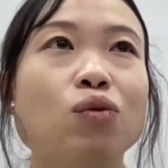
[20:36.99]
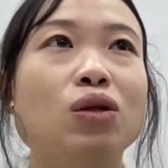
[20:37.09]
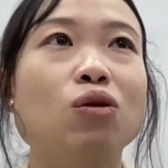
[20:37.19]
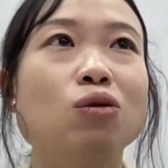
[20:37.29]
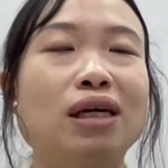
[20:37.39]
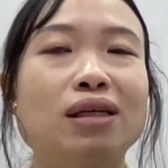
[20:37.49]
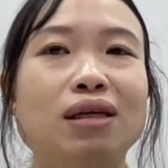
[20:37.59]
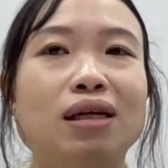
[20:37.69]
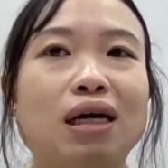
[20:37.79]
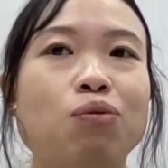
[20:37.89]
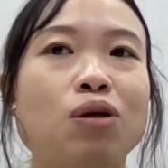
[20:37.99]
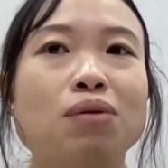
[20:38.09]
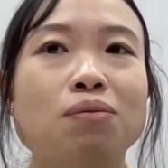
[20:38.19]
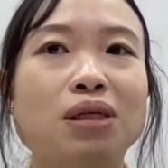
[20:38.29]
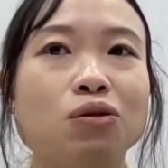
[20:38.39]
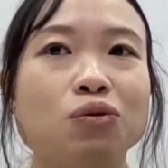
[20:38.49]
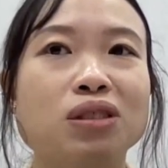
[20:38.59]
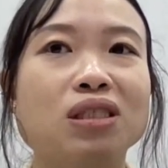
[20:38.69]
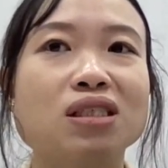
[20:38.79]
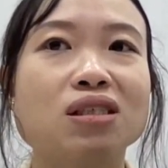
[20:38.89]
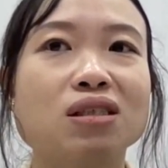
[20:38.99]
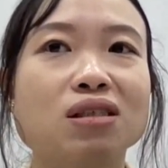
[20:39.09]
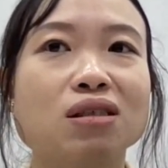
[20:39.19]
we know that they are probably useless.